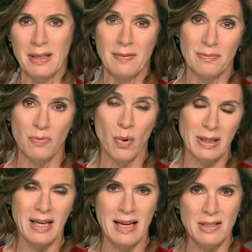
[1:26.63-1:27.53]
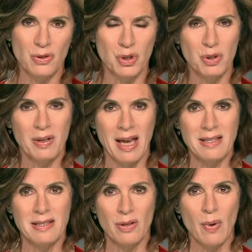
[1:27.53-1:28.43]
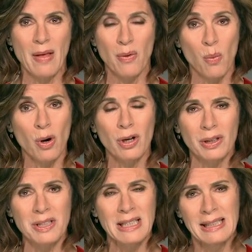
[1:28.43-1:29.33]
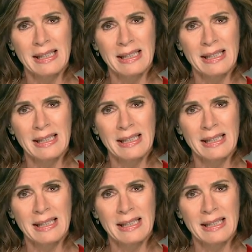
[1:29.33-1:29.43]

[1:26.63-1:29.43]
and in one case or two cases around the world.